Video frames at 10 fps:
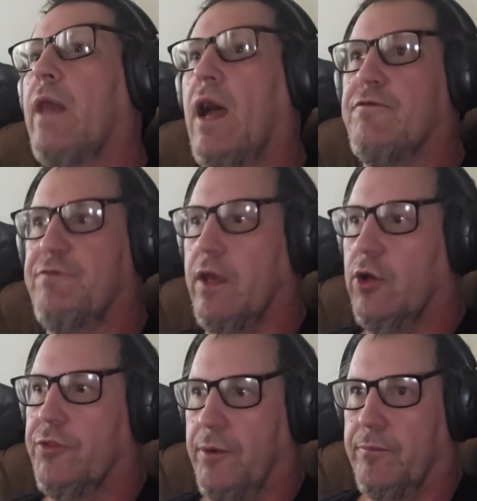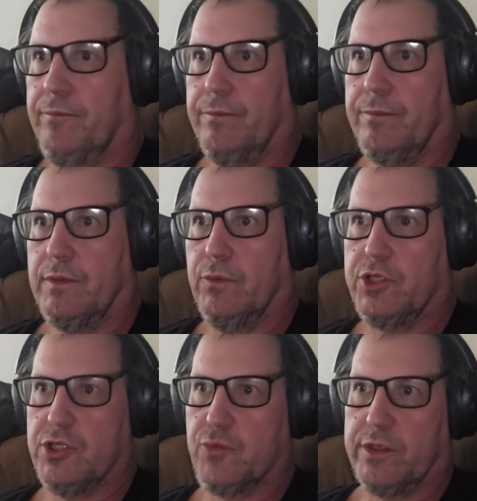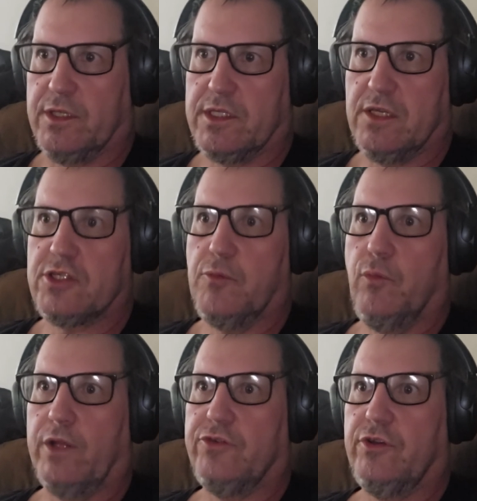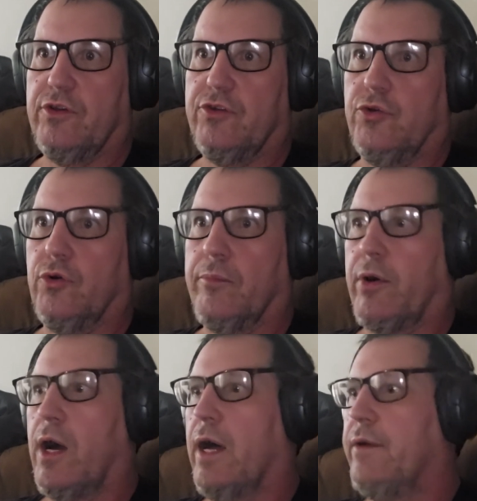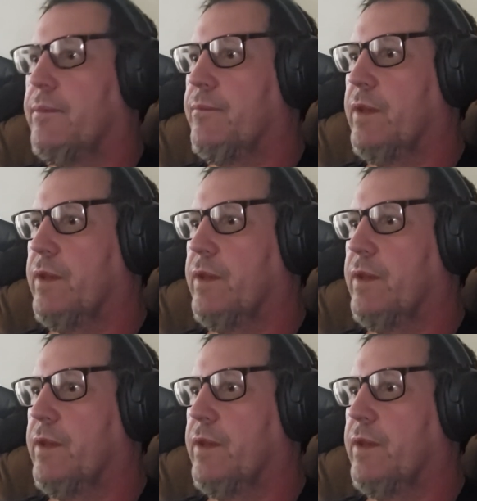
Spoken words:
I failed them, which is what the system wants you to do abroad,